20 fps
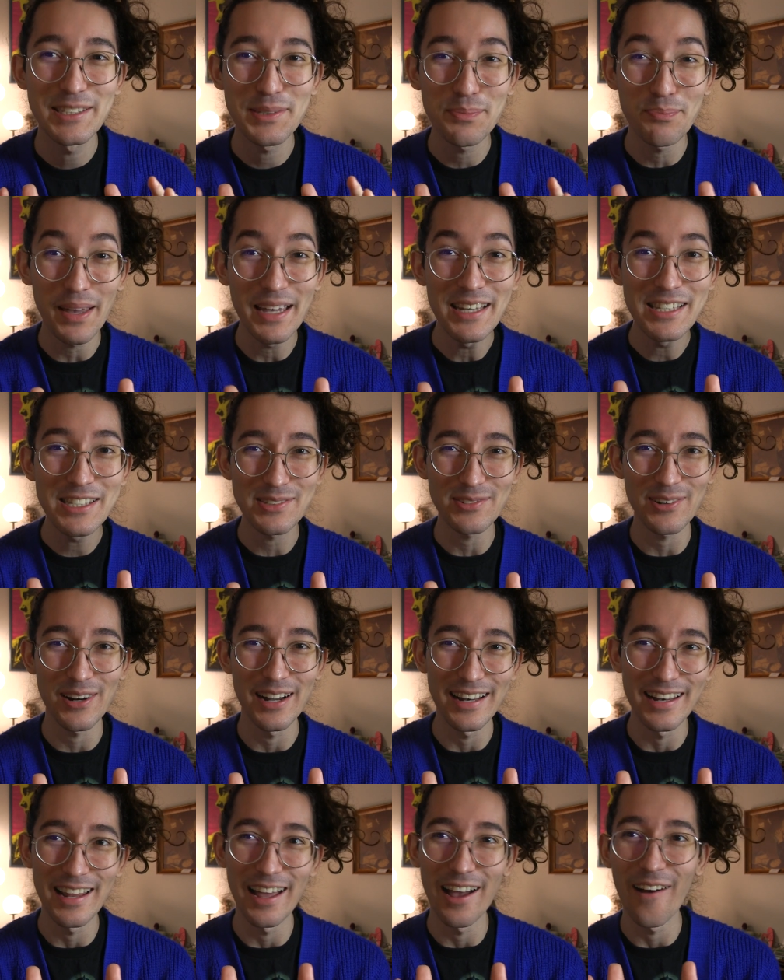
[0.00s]
space
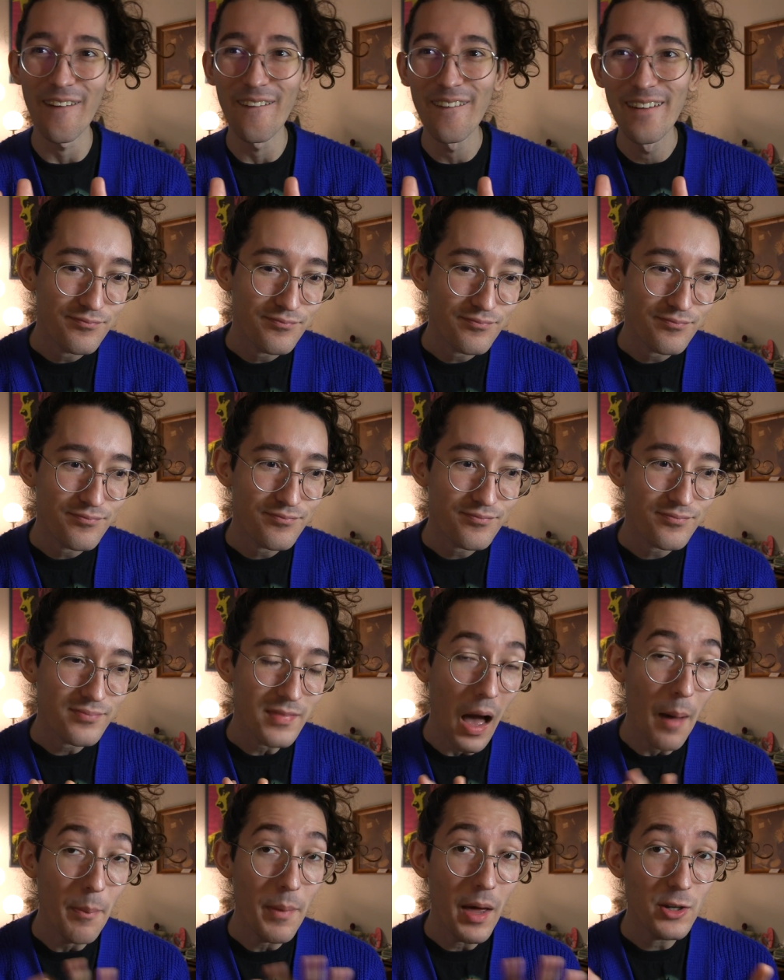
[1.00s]
right now. I'm